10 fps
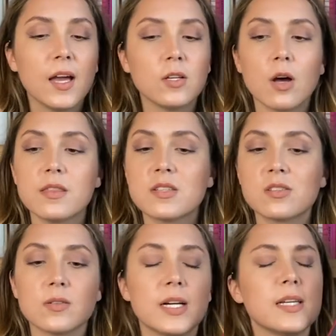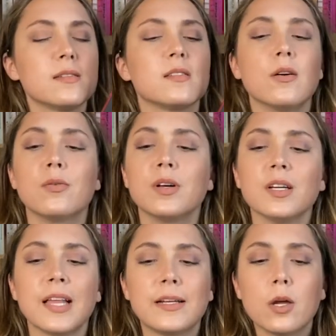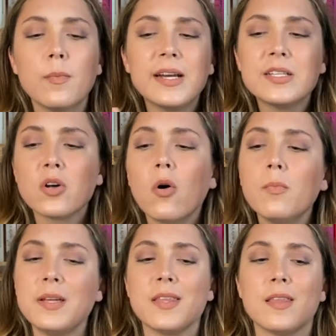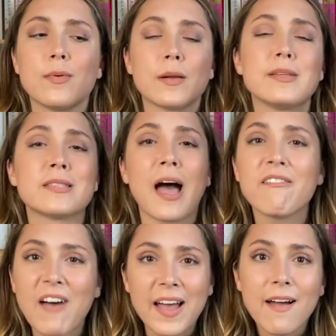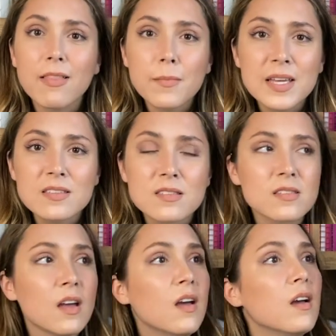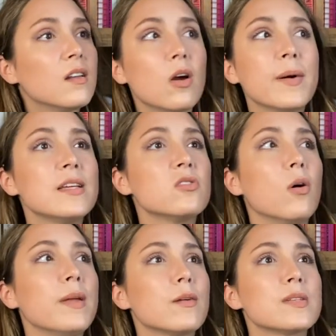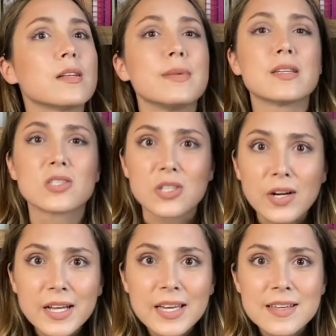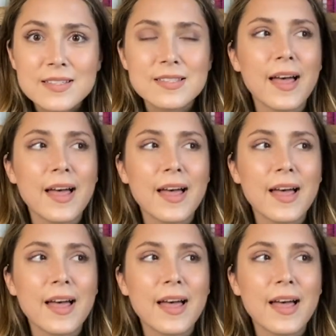And y'all, this story is so good. Like, nobody told me that there were gonna be sci-fi elements. Nobody told me there was gonna be a circus.